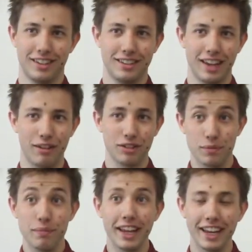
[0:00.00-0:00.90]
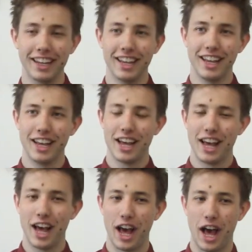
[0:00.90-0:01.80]
down to me.
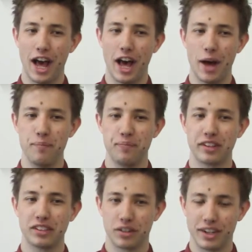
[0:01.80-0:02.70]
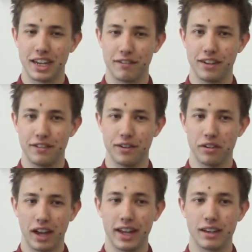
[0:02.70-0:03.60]
So I definitely feel
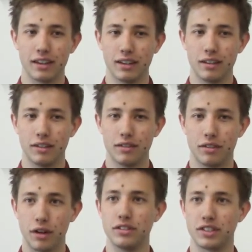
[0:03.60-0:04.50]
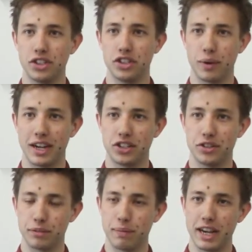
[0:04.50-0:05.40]
like those
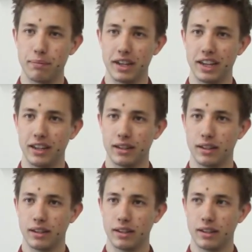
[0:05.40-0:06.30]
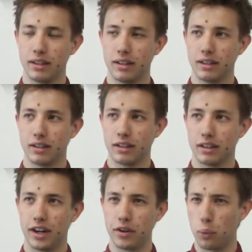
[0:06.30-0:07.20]
situations made me
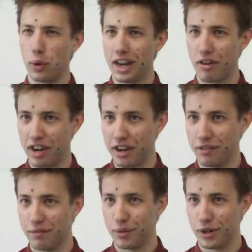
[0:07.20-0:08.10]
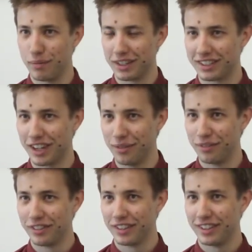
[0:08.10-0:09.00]
kind of weary of putting myself